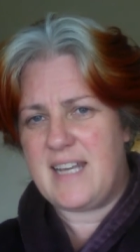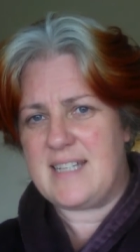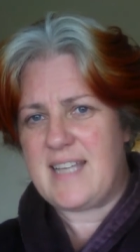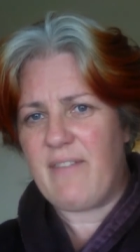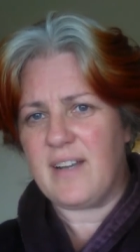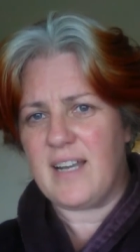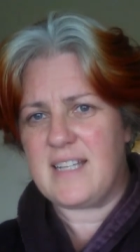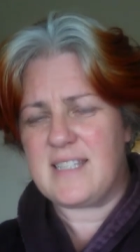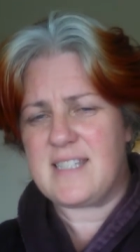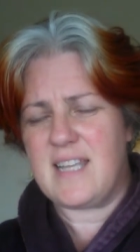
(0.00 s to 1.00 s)
and it's
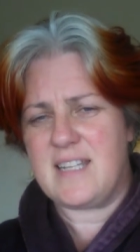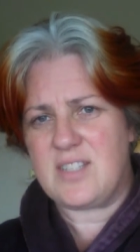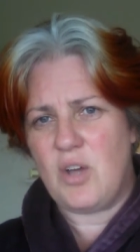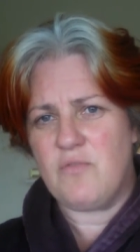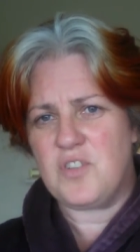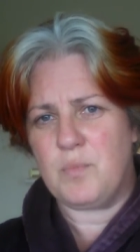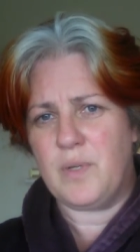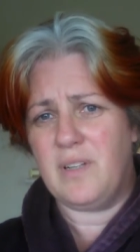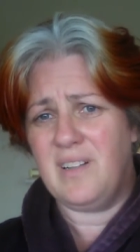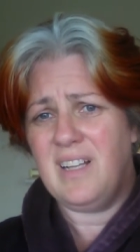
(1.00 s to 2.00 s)
effortless and it's
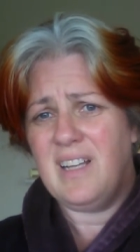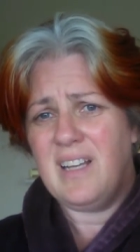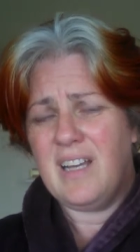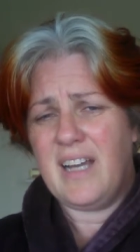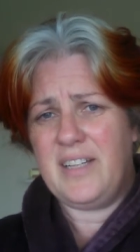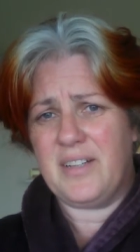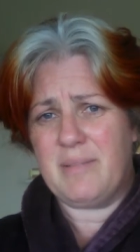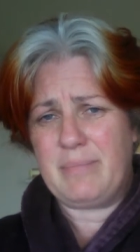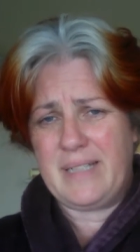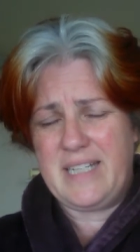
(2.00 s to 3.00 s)
comfortable and you're
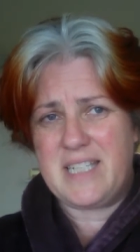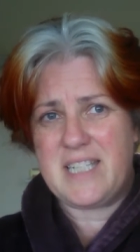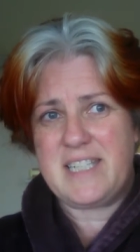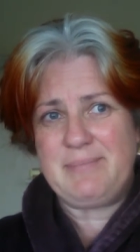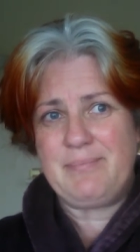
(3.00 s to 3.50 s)
complete.